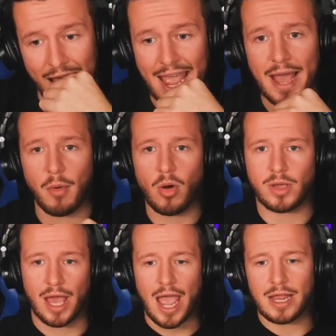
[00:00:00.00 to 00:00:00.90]
Damn,
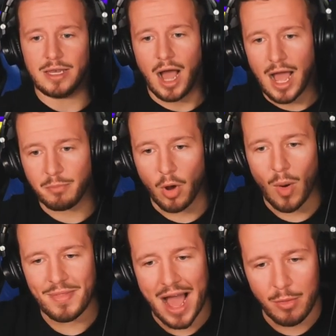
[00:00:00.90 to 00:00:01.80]
okay, nine,
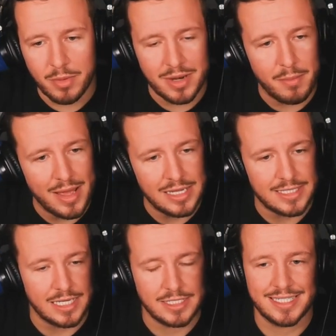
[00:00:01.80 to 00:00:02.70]
bro. That would have been
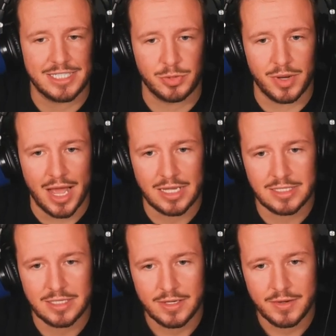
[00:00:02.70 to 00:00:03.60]
amazing. sixty-three
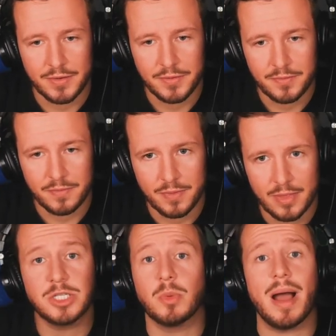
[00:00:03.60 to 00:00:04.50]
X.
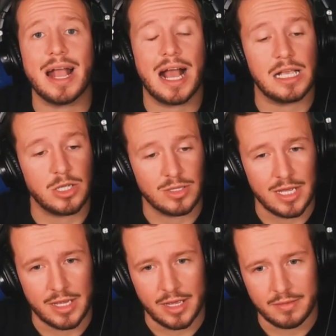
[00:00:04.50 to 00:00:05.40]
At least we're back, guys, so I'll
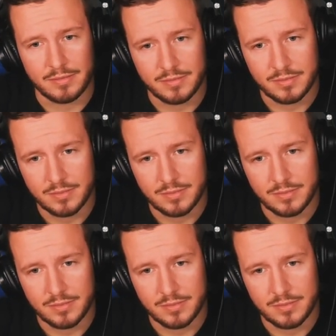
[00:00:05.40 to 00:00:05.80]
take it.